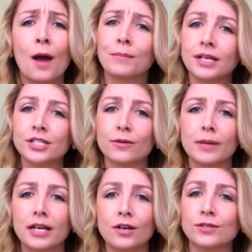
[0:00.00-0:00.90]
Plus, your
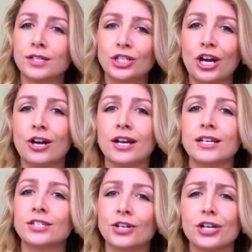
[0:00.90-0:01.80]
money goes to
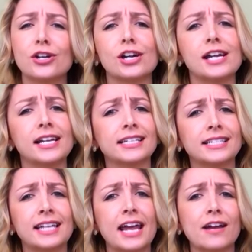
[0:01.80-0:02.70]
charity, so you're eating
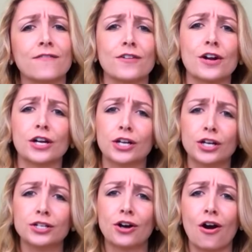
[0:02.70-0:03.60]
steak for a
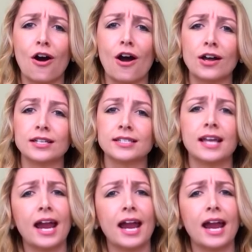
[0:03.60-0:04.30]
good cause.